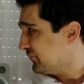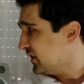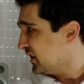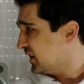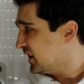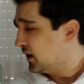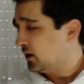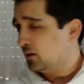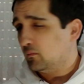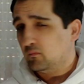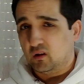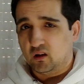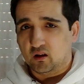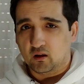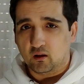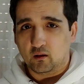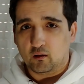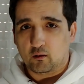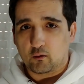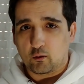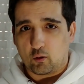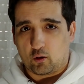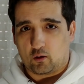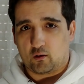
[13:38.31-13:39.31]
gaming
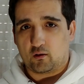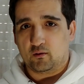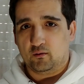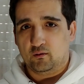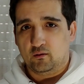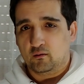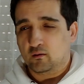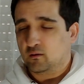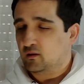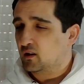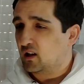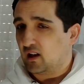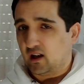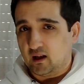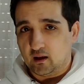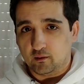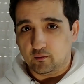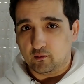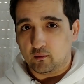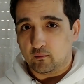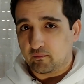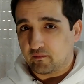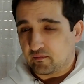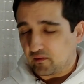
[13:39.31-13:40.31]
corner
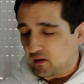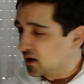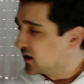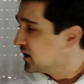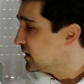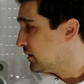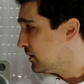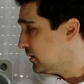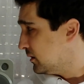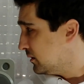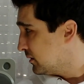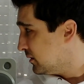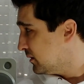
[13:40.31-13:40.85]
kind of thing.